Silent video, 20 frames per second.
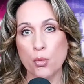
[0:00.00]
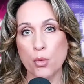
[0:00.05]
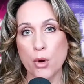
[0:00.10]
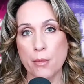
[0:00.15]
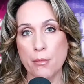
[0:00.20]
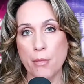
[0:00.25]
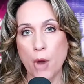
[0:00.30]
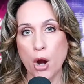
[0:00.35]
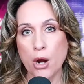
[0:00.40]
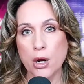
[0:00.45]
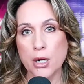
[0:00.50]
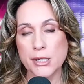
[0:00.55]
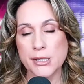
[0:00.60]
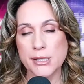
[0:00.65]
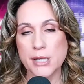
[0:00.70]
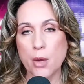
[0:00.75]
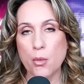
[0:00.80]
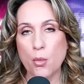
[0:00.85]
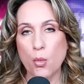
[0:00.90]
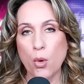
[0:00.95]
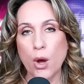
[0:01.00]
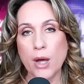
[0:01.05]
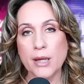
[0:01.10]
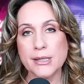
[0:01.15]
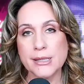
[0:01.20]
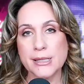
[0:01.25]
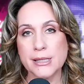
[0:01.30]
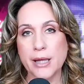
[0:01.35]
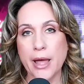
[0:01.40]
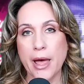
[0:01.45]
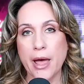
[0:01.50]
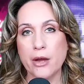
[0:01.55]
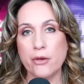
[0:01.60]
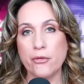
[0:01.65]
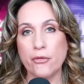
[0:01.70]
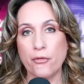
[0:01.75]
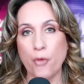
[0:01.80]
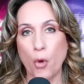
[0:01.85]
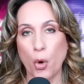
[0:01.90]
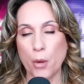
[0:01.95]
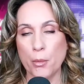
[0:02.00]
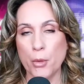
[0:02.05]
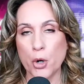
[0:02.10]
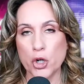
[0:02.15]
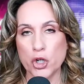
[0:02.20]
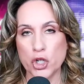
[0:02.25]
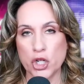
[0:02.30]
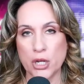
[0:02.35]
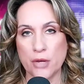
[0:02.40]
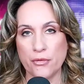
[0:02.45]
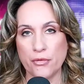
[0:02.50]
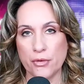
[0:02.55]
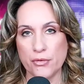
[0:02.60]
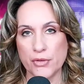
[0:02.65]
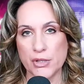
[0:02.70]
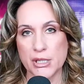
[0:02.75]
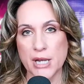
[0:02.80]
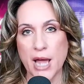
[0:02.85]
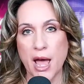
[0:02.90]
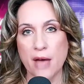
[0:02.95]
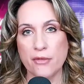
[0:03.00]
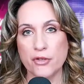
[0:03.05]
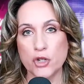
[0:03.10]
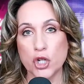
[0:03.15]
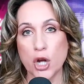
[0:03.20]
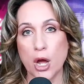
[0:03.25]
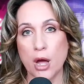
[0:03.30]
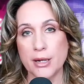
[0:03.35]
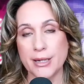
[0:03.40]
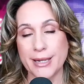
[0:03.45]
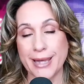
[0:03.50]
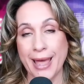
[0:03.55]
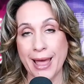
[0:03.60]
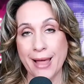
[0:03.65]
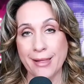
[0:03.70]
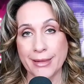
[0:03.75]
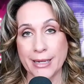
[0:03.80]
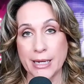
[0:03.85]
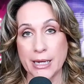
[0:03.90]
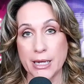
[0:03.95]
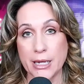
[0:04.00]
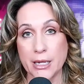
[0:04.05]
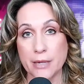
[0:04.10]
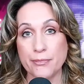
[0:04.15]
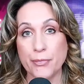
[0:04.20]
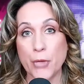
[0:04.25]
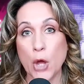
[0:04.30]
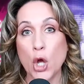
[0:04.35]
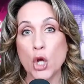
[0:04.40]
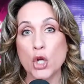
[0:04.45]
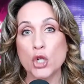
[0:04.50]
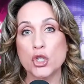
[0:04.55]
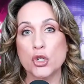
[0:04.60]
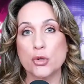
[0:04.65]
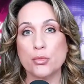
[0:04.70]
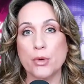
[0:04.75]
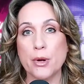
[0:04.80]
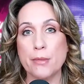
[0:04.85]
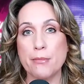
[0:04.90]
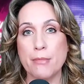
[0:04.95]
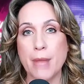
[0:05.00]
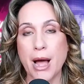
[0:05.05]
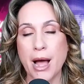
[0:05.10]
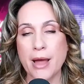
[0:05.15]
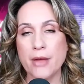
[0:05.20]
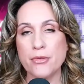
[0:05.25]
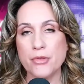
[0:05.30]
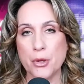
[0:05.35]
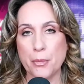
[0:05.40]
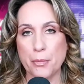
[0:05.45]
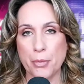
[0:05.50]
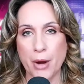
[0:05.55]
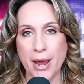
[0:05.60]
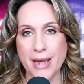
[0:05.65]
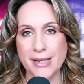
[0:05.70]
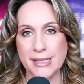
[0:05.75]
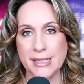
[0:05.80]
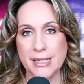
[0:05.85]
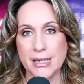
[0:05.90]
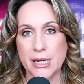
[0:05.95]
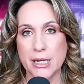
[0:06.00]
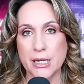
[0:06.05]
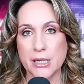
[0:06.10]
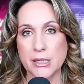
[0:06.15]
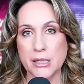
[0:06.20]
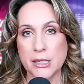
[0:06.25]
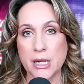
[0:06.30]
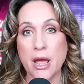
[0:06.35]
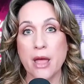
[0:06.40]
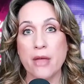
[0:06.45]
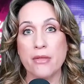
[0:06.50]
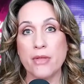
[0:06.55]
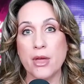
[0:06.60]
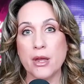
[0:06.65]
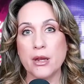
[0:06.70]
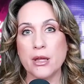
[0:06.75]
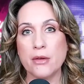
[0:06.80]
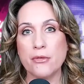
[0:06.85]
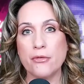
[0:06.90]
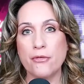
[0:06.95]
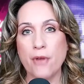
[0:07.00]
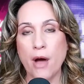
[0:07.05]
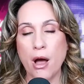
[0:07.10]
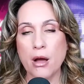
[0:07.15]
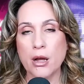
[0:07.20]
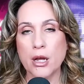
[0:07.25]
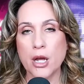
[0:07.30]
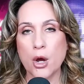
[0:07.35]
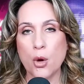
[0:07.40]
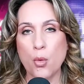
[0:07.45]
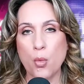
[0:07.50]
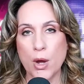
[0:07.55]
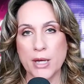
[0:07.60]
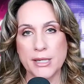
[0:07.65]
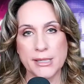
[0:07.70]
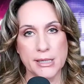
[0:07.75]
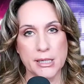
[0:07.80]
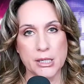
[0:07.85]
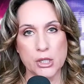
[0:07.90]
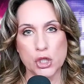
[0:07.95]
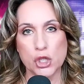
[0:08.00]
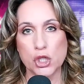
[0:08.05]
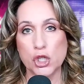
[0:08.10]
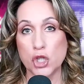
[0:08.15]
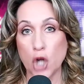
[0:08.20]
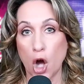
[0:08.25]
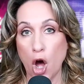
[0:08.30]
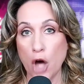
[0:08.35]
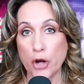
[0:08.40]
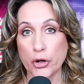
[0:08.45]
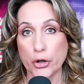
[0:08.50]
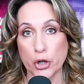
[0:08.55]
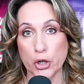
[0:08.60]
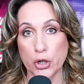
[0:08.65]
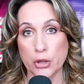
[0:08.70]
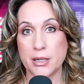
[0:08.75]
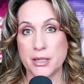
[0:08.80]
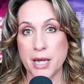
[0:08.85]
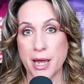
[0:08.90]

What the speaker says: Remarks that once led former Chief of Staff John Kelly to remind the president that Ivanka was his daughter.